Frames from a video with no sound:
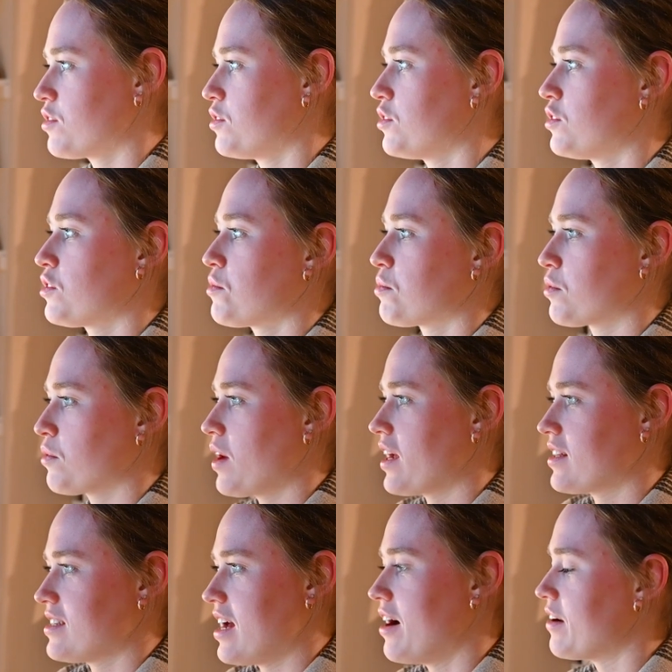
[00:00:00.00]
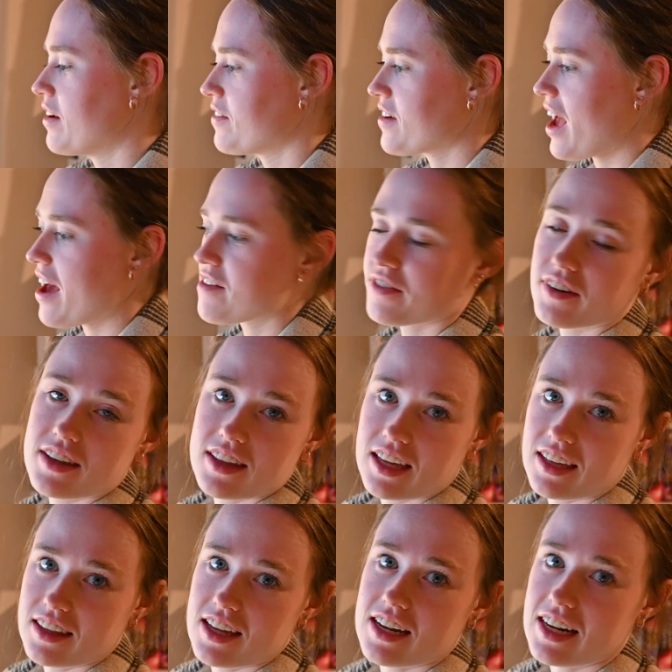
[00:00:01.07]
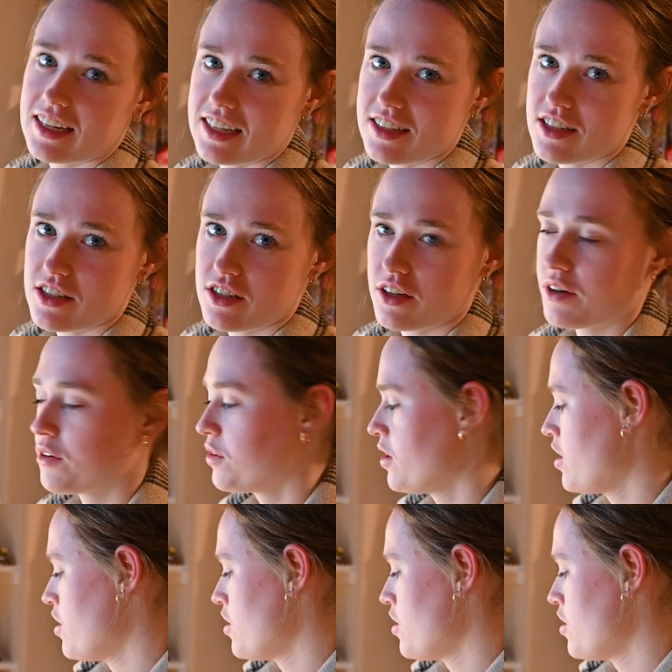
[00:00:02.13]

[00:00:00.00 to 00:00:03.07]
old breakdown of everything that I need to do.